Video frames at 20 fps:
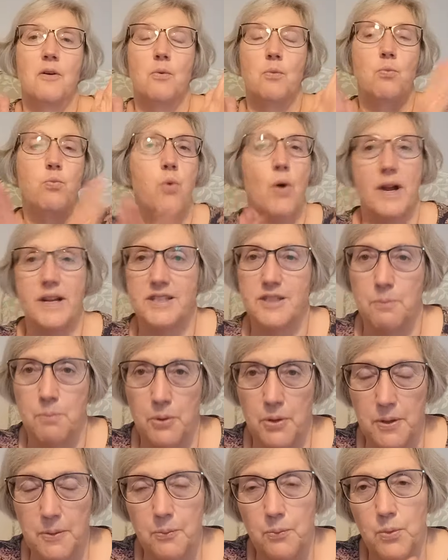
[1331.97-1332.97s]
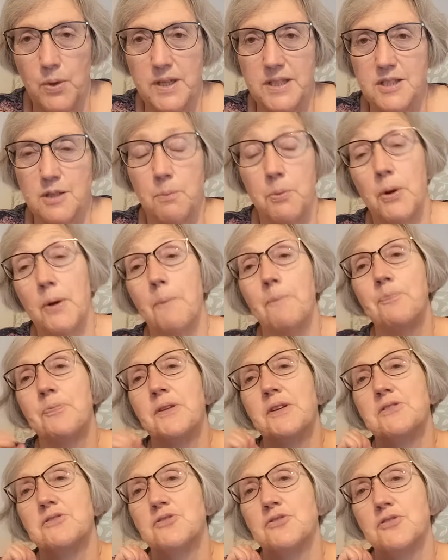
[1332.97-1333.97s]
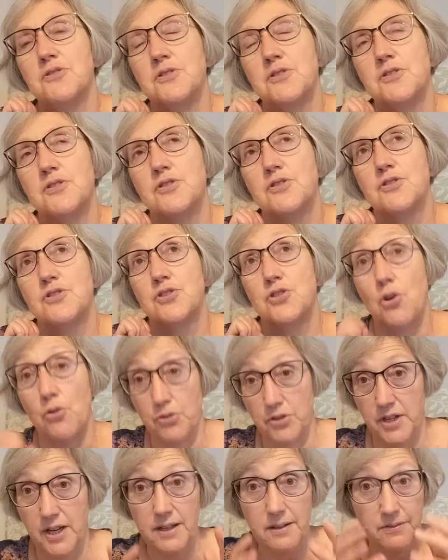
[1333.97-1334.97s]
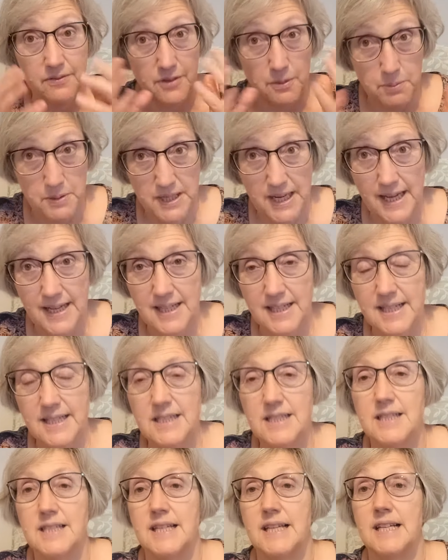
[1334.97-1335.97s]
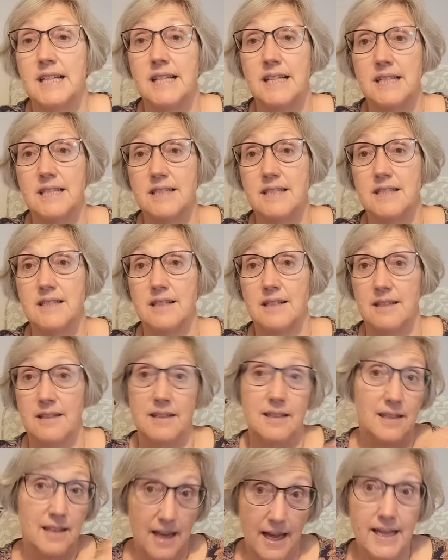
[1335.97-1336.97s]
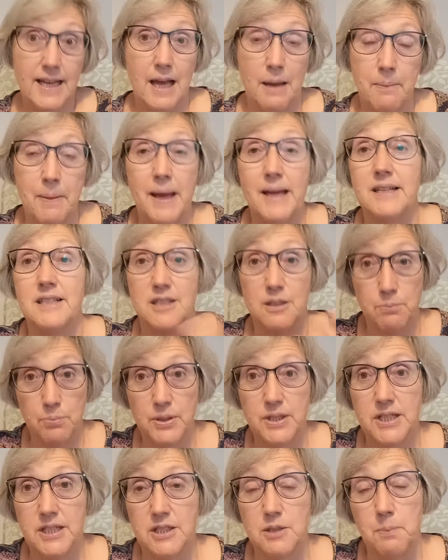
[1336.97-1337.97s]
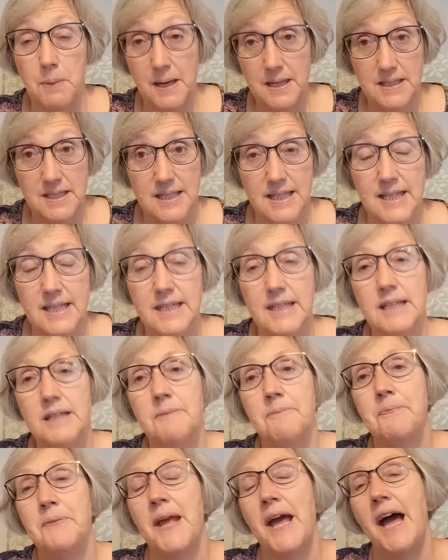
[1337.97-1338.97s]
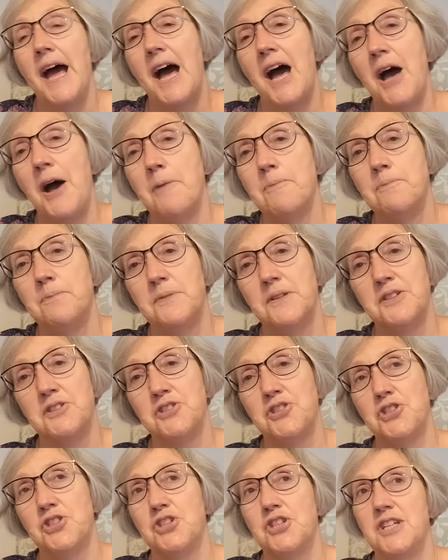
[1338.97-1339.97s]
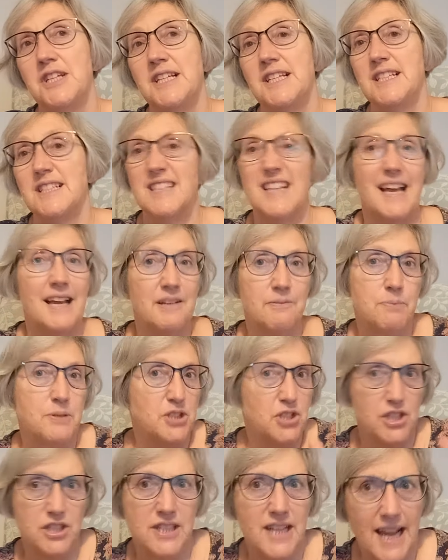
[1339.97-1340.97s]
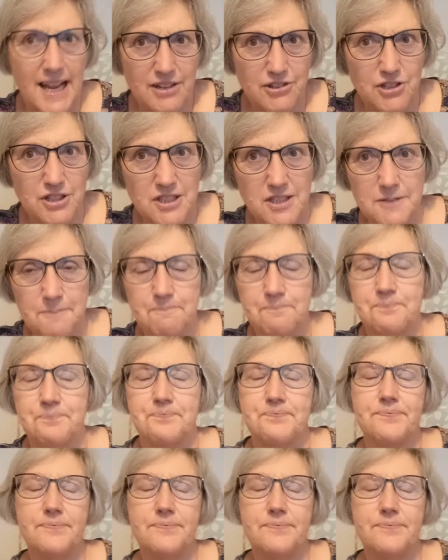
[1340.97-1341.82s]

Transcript: What is the book? Sonia, the protagonist, is, like Hammad, is a British Palestinian. She's an actress